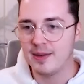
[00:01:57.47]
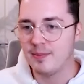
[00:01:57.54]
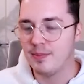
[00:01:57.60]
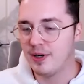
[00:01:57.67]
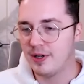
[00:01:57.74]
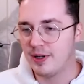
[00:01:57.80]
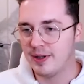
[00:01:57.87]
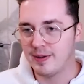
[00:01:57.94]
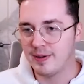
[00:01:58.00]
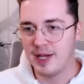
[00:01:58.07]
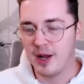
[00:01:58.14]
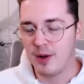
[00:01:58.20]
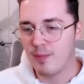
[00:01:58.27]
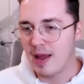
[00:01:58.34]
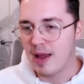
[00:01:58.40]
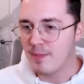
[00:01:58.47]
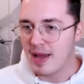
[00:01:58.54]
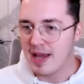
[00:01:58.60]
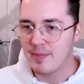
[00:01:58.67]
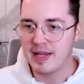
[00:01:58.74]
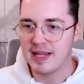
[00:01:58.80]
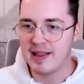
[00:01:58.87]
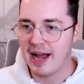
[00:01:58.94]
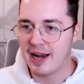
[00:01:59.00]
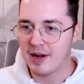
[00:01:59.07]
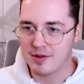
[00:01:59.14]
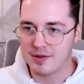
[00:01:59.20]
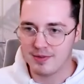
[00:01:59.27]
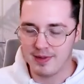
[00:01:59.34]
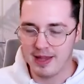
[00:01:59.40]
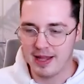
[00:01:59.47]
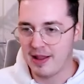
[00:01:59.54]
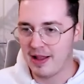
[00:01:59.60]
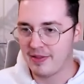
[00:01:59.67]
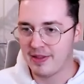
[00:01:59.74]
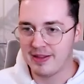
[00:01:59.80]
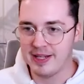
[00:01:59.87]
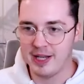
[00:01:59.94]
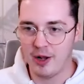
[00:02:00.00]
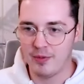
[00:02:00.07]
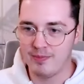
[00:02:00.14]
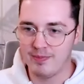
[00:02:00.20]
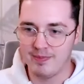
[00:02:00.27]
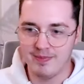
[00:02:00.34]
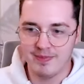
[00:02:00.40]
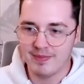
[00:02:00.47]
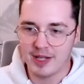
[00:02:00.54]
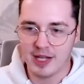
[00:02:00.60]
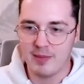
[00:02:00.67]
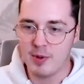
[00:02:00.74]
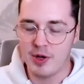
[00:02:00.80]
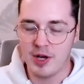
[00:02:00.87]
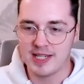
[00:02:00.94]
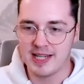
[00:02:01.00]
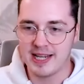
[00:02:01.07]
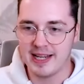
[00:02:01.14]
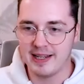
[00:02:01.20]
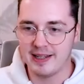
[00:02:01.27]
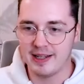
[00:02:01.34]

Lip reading: but, you know, maybe that's, that you know, the community